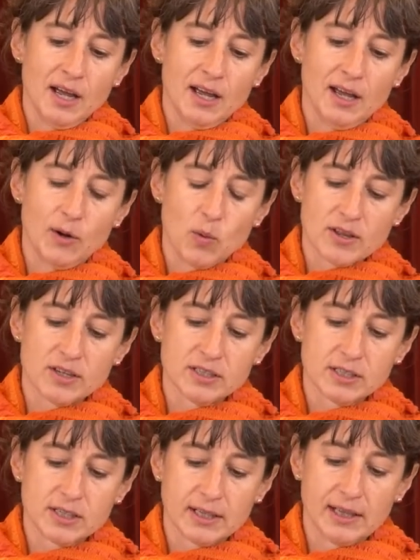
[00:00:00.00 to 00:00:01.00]
was
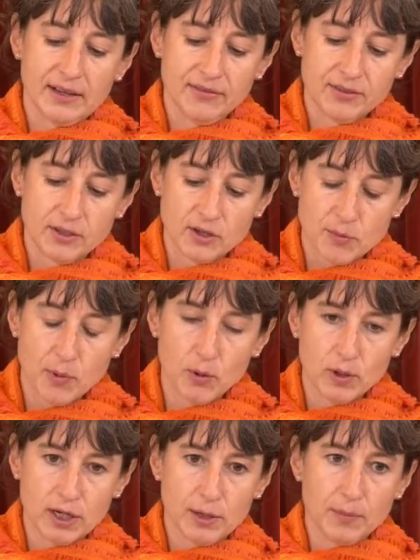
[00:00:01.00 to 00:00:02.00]
not left
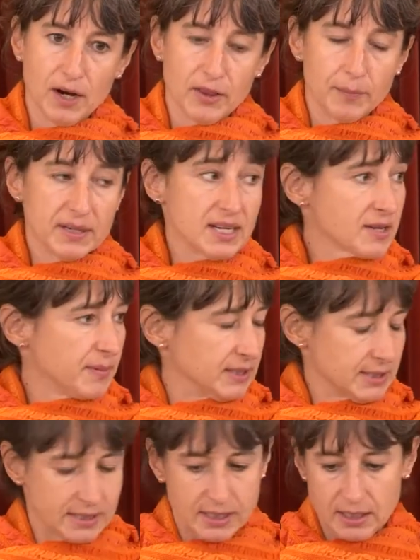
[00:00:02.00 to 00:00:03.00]
unspoken by the
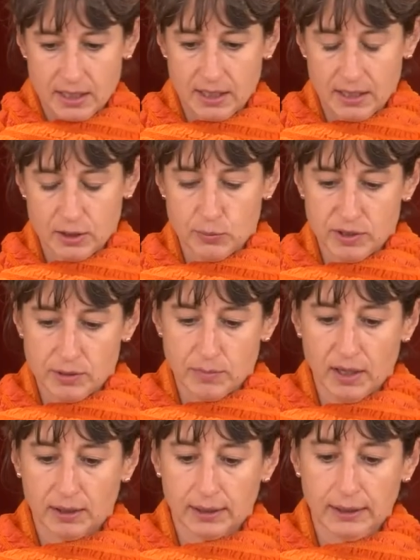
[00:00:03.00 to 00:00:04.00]
participants, to put it
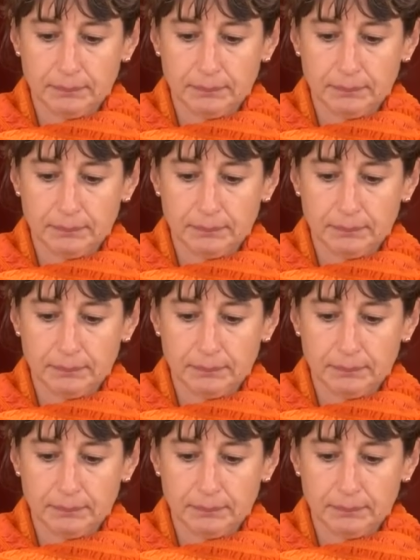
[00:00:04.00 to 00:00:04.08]
mildly.